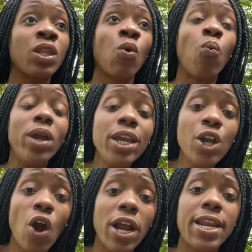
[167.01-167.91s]
We
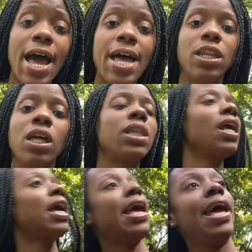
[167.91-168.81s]
are not looked
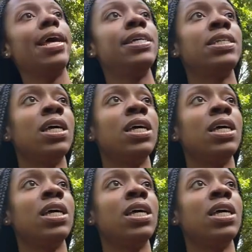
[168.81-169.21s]
at as